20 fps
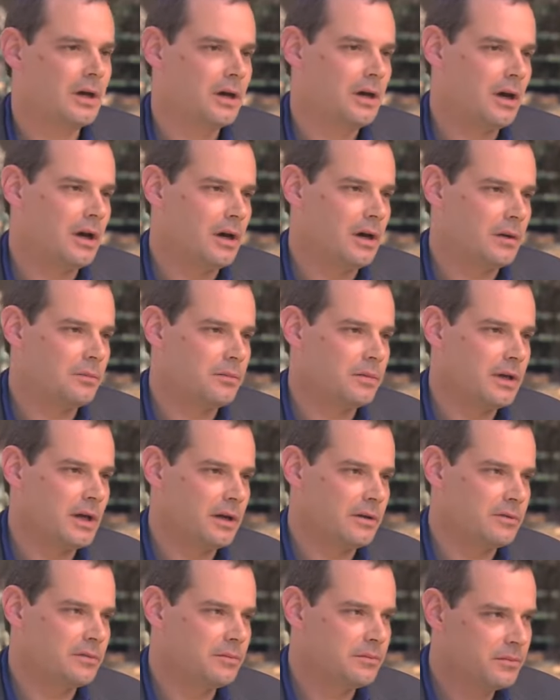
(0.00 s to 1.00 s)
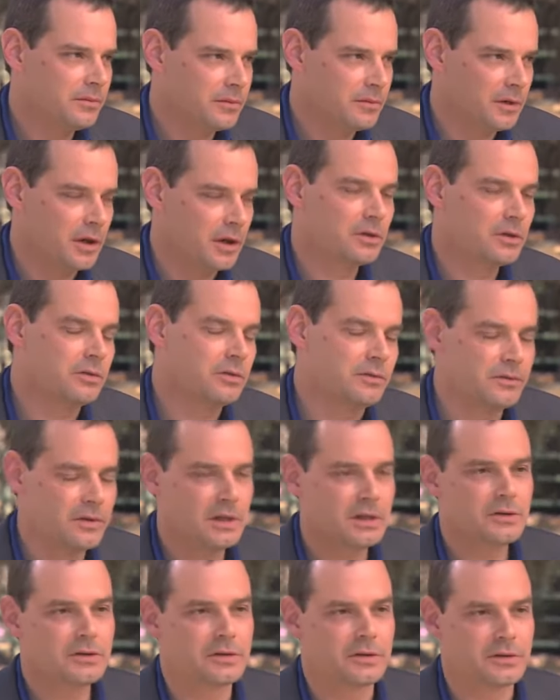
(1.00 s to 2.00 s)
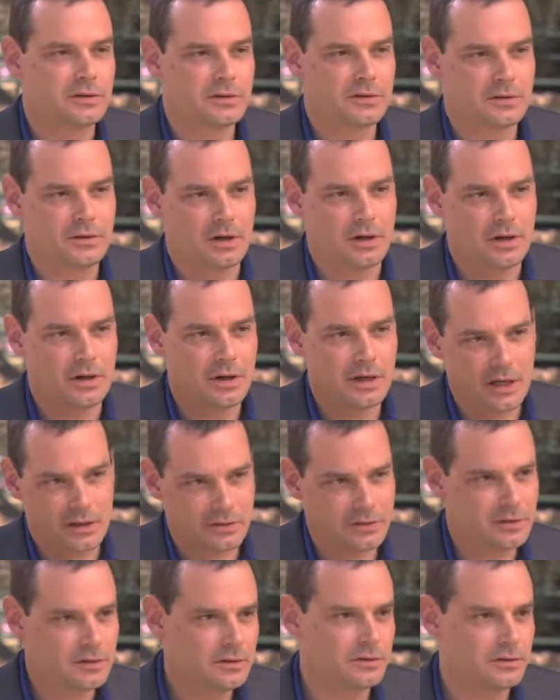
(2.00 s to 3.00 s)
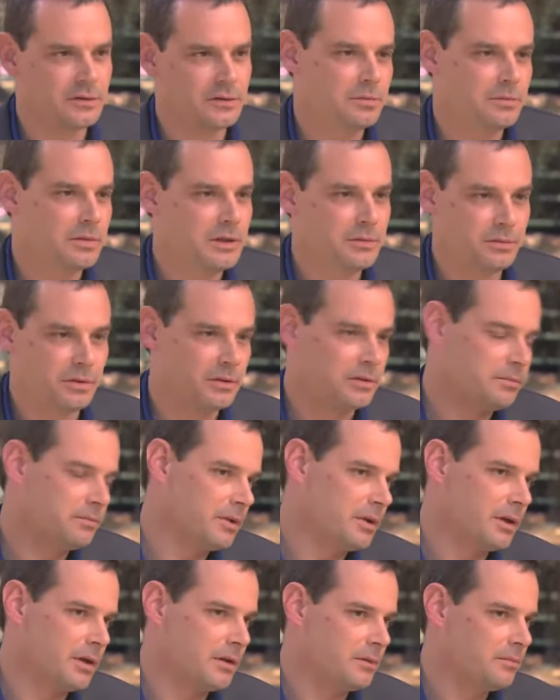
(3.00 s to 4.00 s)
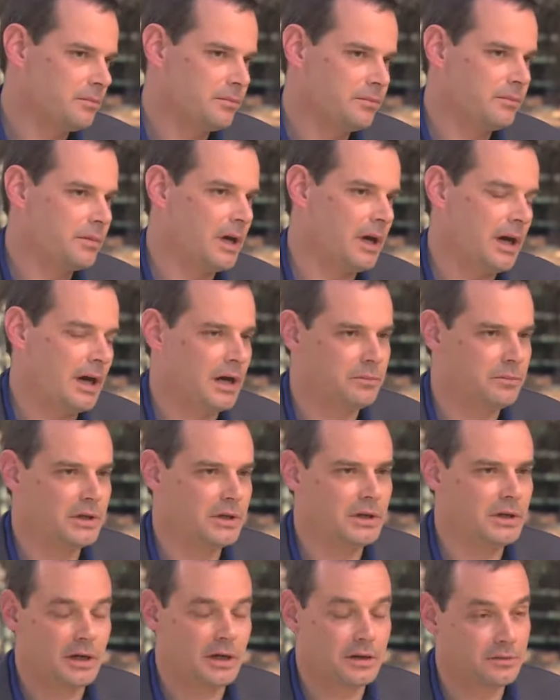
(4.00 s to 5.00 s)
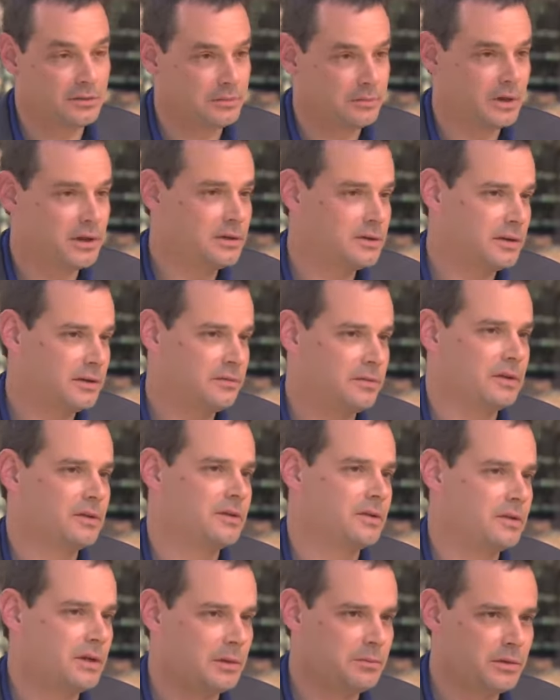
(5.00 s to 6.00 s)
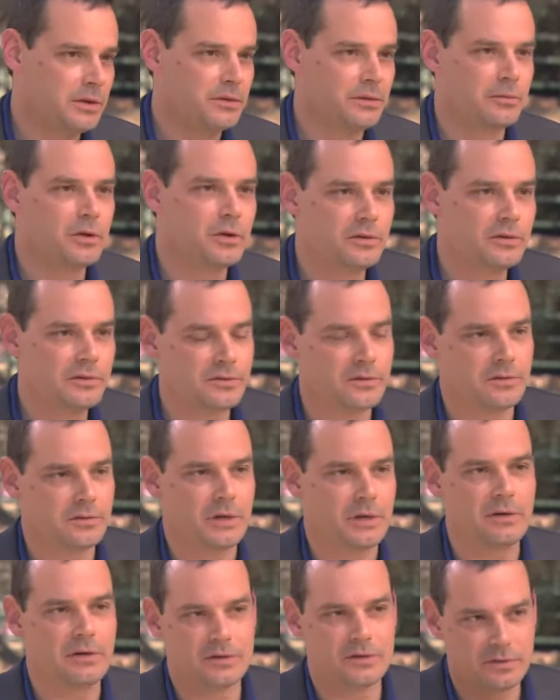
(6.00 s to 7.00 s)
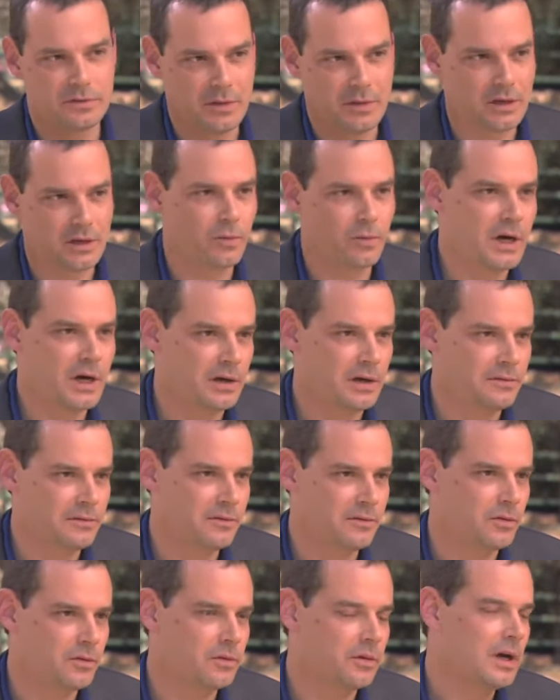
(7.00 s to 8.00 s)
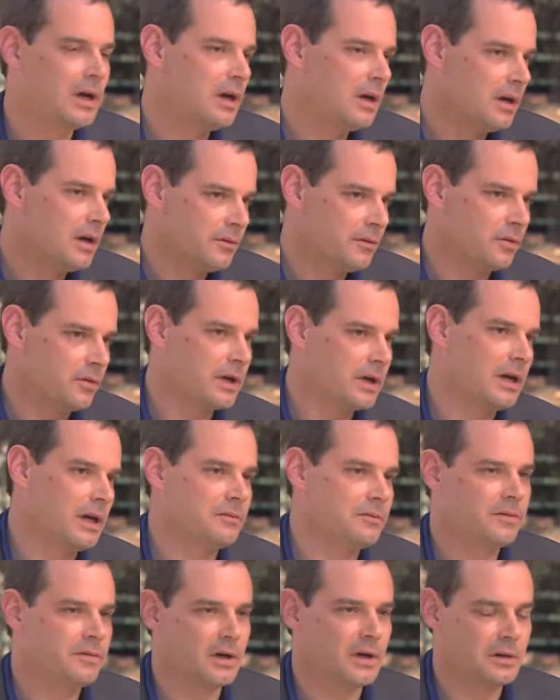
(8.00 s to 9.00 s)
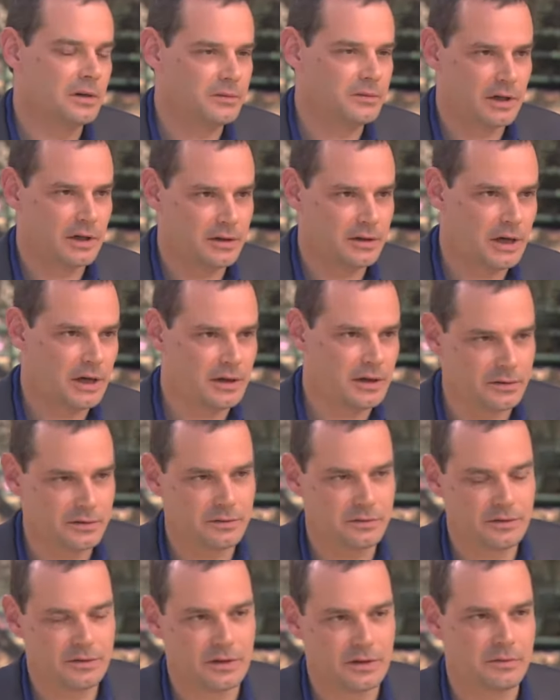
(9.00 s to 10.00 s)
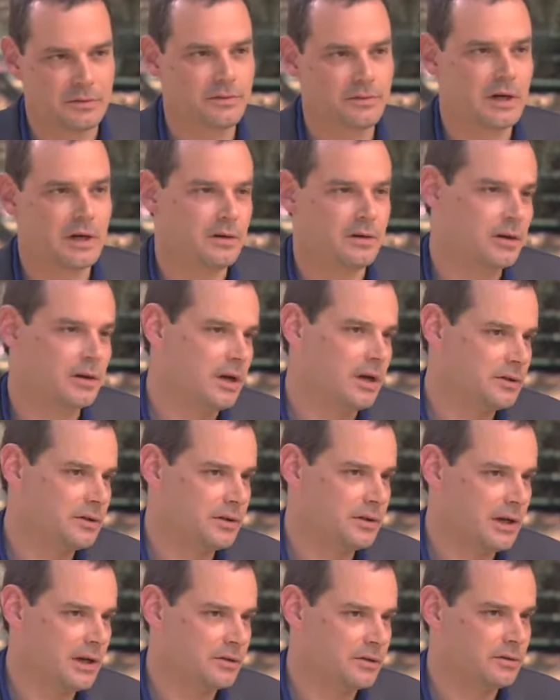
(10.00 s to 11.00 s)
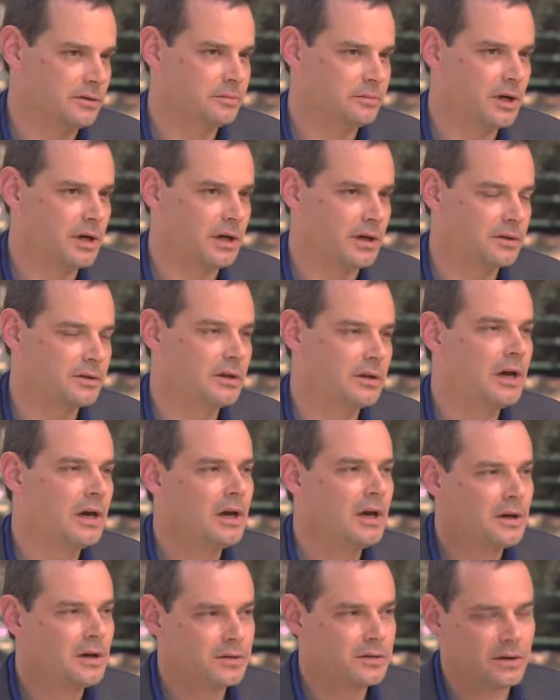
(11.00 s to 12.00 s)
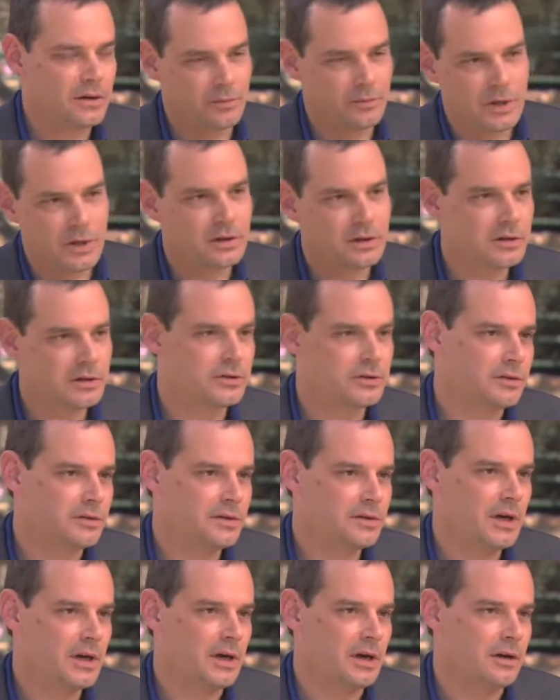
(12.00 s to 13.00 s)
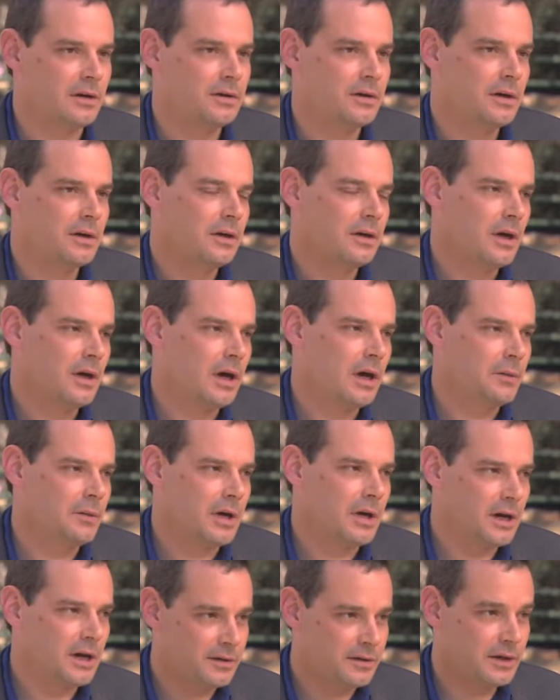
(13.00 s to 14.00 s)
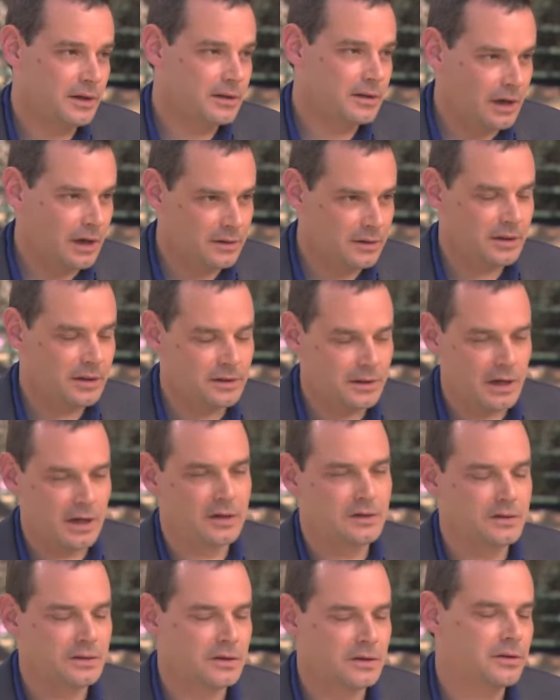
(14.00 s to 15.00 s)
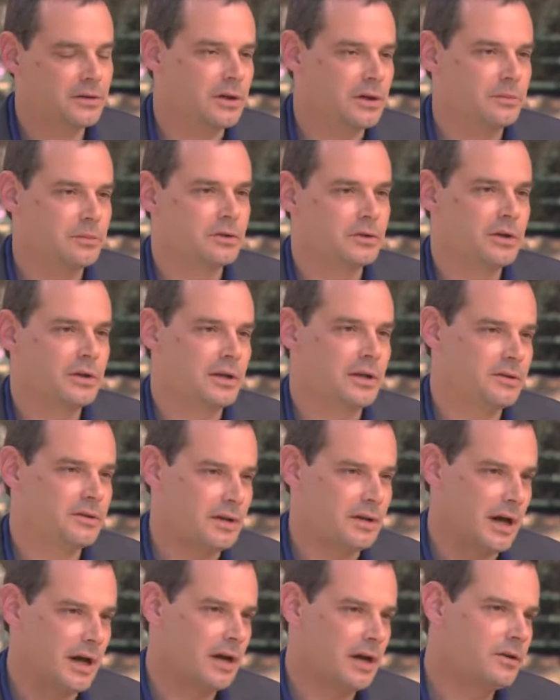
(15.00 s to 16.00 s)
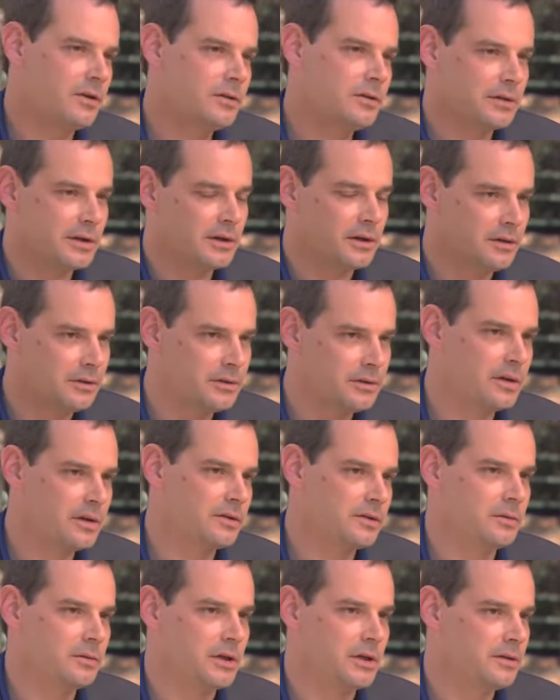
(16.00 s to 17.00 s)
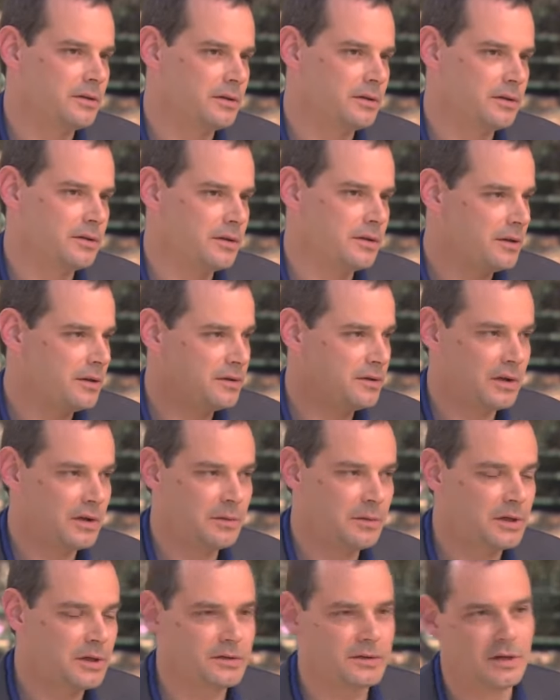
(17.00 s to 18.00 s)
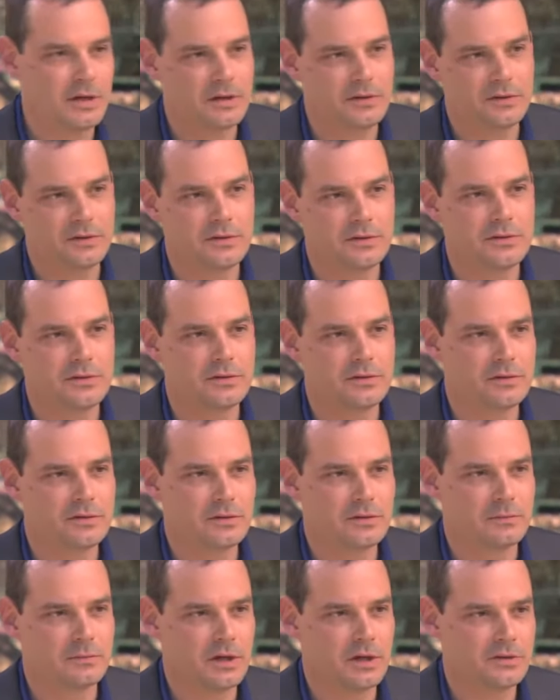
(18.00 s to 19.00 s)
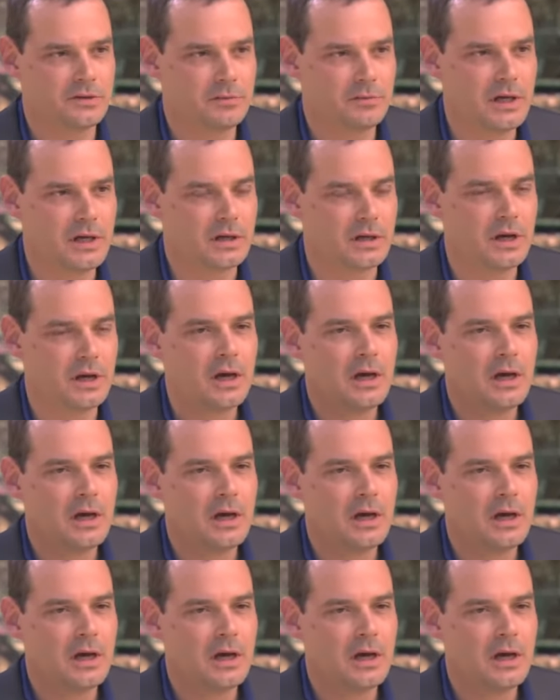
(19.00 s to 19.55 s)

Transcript: um, that local villagers are excluded. People, you know, had been under apartheid, for instance, had been removed from areas to make way for, for game farms and, and some of our larger national parks. So there are real issues there. Um, and I think, I think that is an incredible challenge. How do you include those communities? You know, the same extends to, to Mozambique.